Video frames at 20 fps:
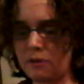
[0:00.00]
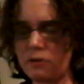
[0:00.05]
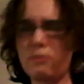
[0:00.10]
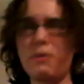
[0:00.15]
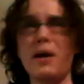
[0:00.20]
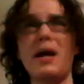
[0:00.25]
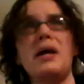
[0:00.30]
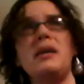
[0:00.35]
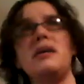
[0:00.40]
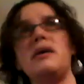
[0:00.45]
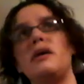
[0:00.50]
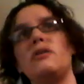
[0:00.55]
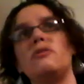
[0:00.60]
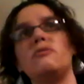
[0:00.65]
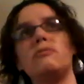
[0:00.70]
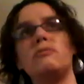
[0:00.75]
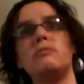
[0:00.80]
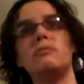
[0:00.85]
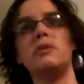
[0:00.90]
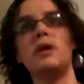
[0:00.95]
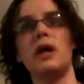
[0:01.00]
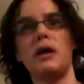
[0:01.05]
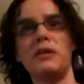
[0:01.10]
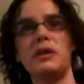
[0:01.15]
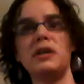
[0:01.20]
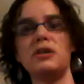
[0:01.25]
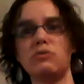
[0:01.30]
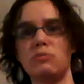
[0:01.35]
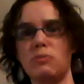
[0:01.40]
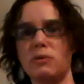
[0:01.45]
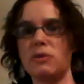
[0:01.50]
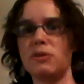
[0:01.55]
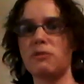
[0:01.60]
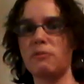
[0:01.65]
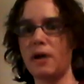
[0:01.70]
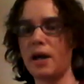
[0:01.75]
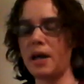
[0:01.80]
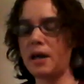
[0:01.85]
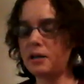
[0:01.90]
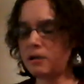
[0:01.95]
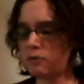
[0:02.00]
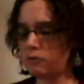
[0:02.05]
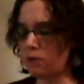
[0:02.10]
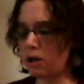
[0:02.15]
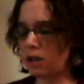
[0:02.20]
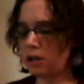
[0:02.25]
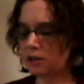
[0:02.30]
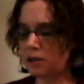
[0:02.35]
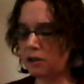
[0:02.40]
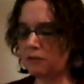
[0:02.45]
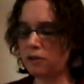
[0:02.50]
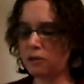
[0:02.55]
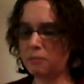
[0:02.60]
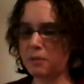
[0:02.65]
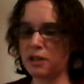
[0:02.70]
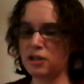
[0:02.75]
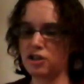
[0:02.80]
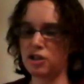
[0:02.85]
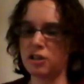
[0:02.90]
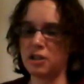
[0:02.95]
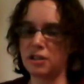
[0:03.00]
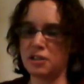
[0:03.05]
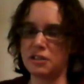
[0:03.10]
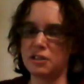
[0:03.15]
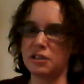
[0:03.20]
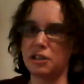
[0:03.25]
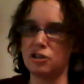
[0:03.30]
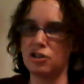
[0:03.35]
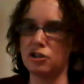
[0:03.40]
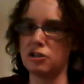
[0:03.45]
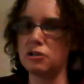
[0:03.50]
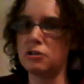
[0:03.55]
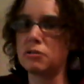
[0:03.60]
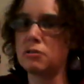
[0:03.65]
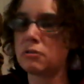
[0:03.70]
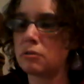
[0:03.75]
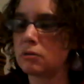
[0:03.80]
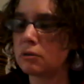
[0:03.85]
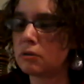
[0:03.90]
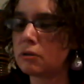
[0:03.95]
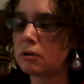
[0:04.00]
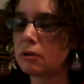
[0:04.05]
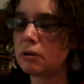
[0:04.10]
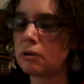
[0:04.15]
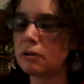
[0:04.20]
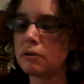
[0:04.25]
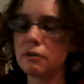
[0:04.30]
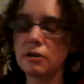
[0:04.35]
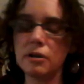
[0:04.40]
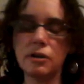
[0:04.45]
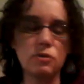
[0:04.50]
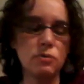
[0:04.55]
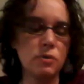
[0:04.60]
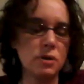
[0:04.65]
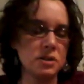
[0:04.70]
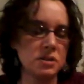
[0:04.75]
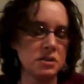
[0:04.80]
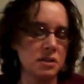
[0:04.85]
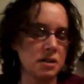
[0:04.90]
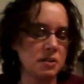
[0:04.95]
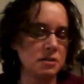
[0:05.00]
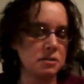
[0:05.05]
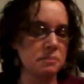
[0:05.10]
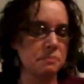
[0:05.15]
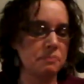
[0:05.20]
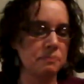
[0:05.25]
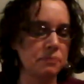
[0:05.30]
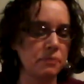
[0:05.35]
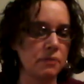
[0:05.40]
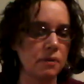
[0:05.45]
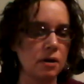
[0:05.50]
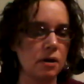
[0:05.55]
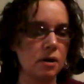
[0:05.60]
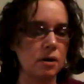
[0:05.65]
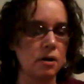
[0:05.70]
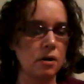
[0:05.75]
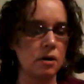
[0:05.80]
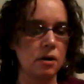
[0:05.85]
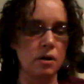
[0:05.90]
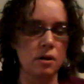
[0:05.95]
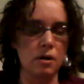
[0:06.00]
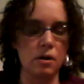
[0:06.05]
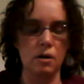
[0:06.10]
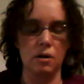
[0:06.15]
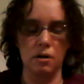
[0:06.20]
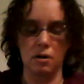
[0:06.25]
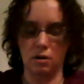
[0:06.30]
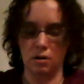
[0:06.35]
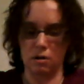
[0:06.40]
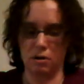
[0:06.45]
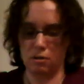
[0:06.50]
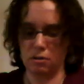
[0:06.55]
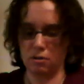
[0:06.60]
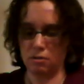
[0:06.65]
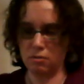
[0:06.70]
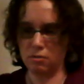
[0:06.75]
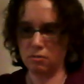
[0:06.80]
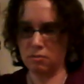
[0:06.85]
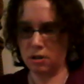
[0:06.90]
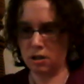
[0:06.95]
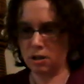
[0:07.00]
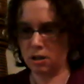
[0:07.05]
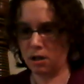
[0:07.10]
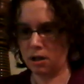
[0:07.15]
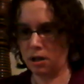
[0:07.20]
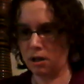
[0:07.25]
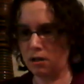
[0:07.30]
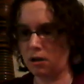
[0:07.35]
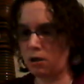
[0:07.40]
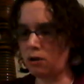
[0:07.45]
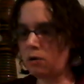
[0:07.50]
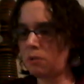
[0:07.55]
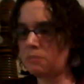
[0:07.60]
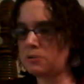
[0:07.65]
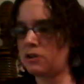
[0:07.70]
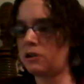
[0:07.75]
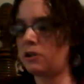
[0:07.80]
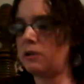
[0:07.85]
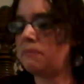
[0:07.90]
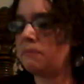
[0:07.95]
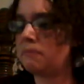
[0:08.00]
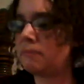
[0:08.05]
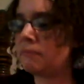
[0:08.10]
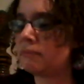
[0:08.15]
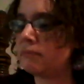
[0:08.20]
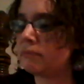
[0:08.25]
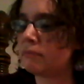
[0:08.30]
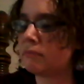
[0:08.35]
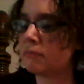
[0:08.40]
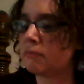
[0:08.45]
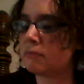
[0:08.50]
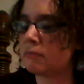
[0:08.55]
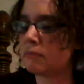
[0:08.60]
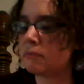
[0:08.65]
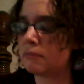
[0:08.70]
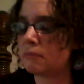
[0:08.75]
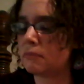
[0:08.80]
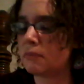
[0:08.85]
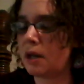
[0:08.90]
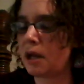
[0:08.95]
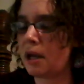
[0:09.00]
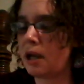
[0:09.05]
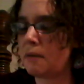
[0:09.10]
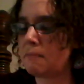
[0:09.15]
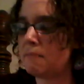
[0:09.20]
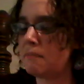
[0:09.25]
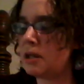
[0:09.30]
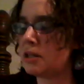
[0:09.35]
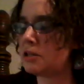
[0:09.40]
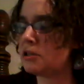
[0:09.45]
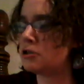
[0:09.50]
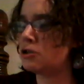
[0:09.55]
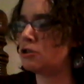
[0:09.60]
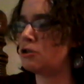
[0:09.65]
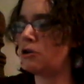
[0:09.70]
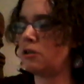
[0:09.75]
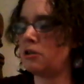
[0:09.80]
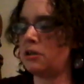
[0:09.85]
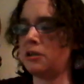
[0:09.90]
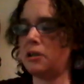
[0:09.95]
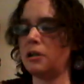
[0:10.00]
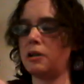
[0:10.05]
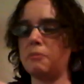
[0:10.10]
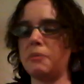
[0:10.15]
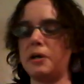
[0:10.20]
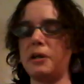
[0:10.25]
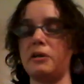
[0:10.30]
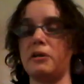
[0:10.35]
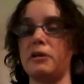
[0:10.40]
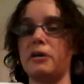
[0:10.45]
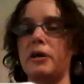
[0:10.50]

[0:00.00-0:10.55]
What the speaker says: thread and, yeah, I think it's thread and relative dimension in stitches. That's what it says. Okay. Oh, I'm sorry. I must show you the needle minder